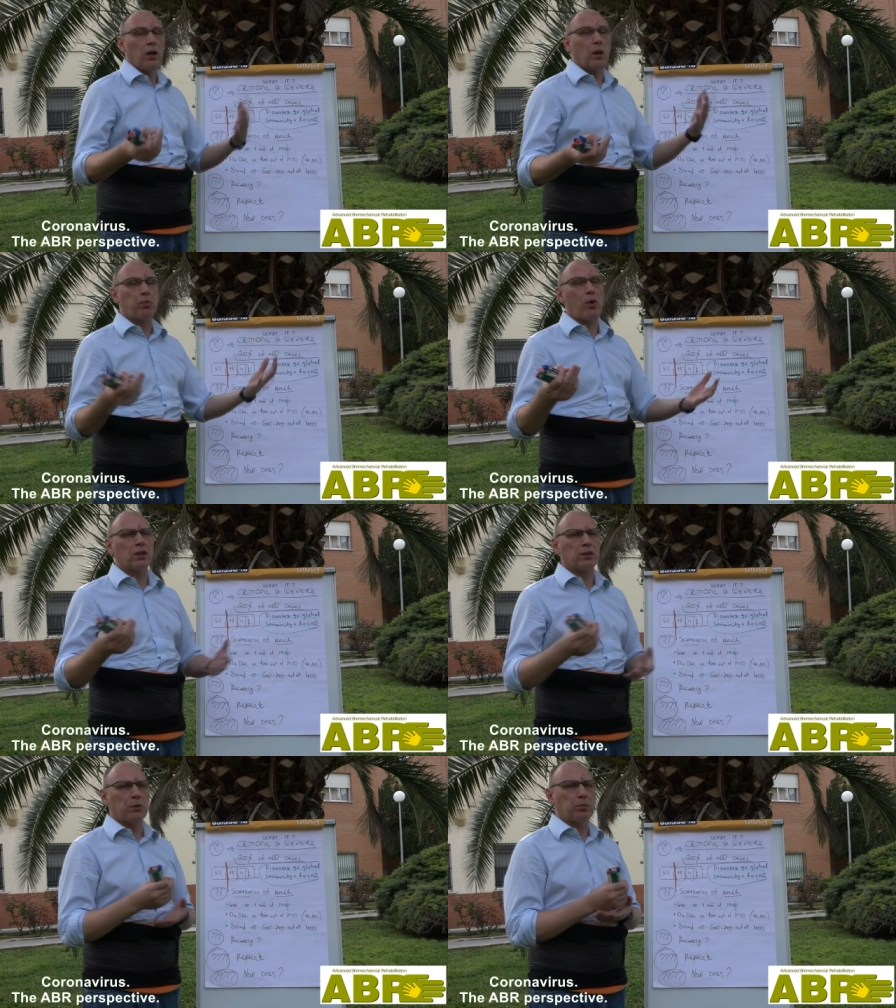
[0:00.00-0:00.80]

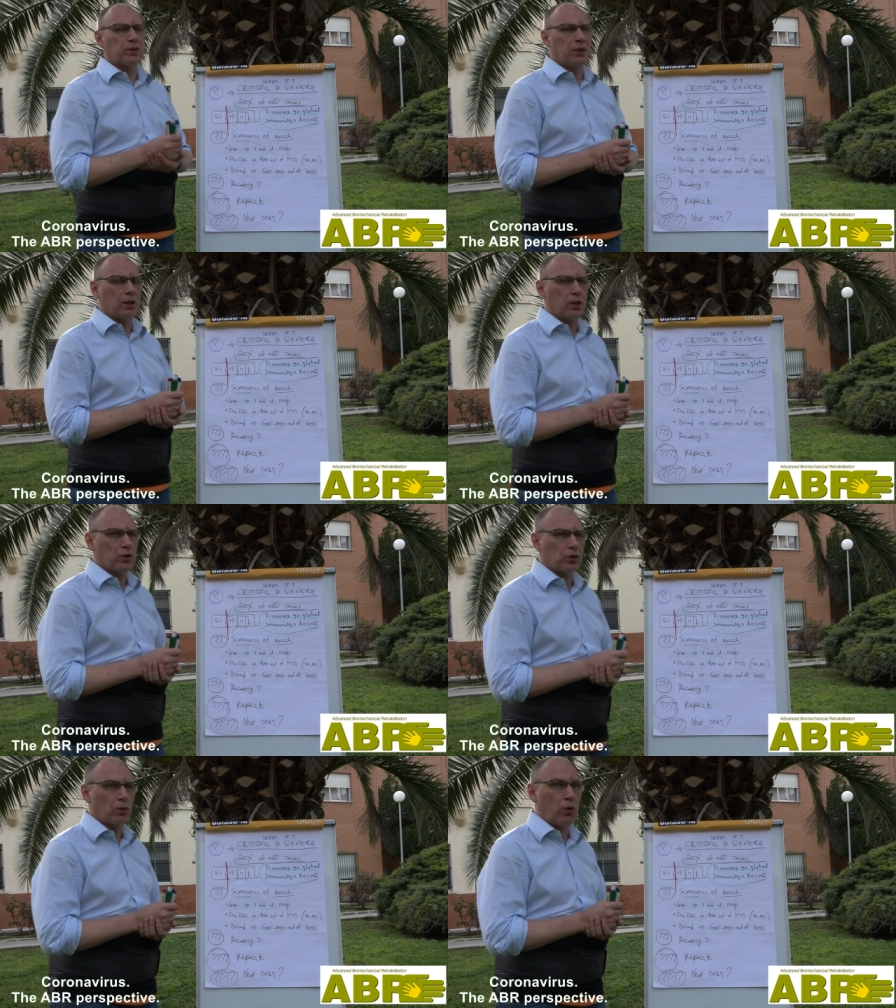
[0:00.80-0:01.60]
approximate
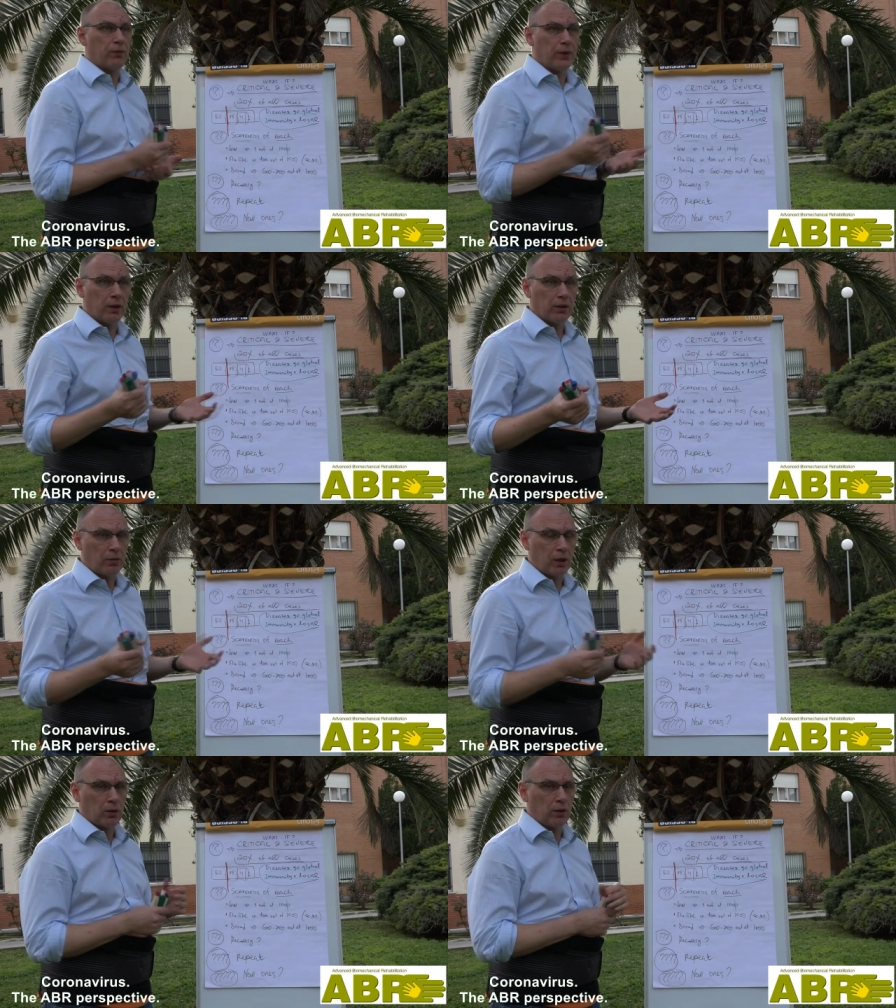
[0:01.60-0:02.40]
percentages of the
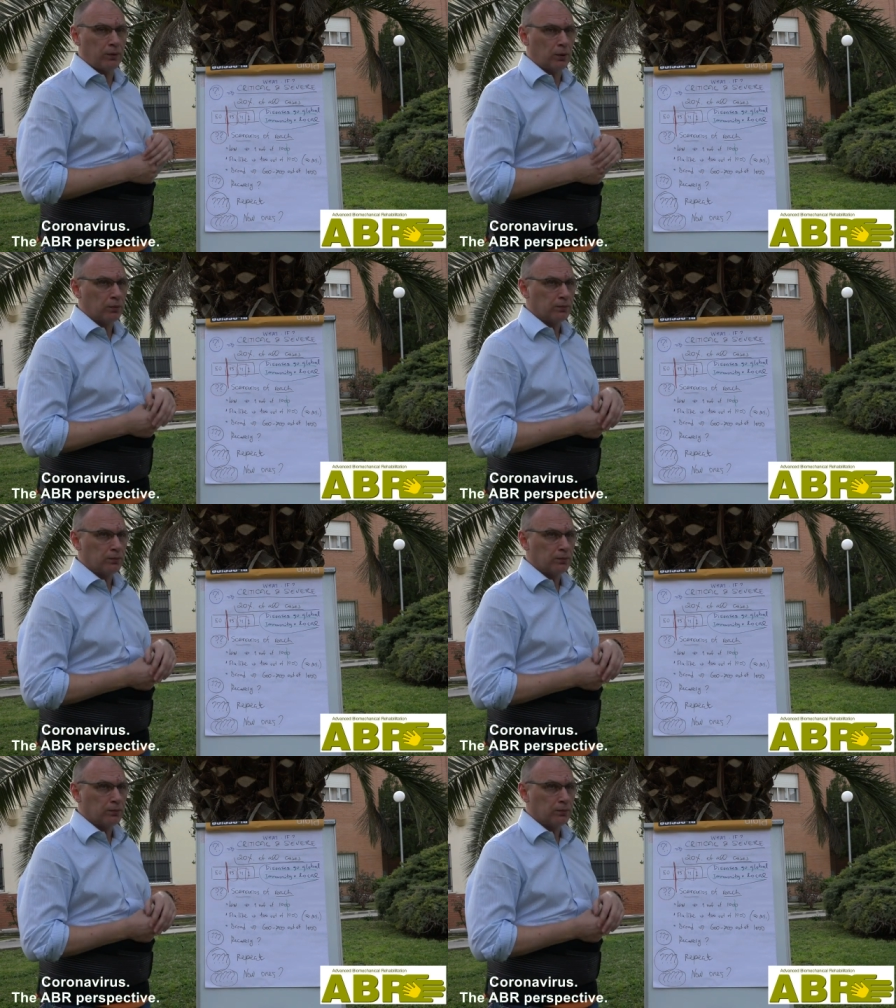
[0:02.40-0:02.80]
regular flu.